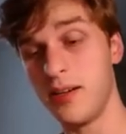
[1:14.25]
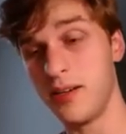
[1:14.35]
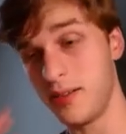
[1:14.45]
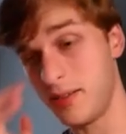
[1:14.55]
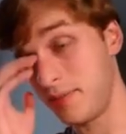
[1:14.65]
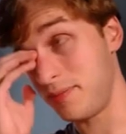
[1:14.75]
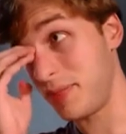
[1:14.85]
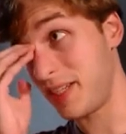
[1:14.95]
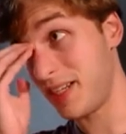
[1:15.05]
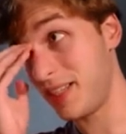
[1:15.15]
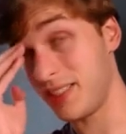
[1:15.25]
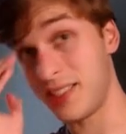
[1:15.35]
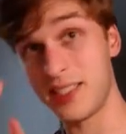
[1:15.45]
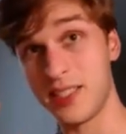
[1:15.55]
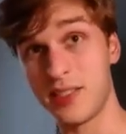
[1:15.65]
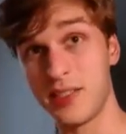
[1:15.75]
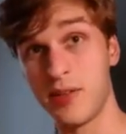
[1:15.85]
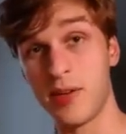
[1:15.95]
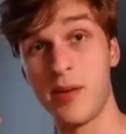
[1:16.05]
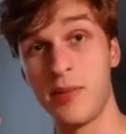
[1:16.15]
um, because this is
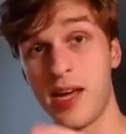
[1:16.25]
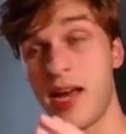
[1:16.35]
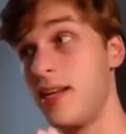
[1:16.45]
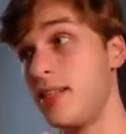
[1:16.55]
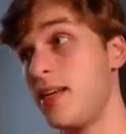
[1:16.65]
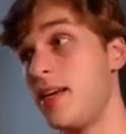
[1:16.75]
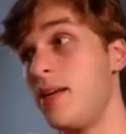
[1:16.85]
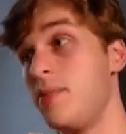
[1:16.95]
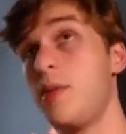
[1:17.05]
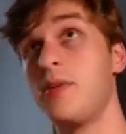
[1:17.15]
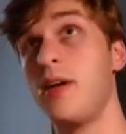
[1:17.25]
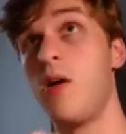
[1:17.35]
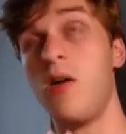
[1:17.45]
you're able to edit and manipulate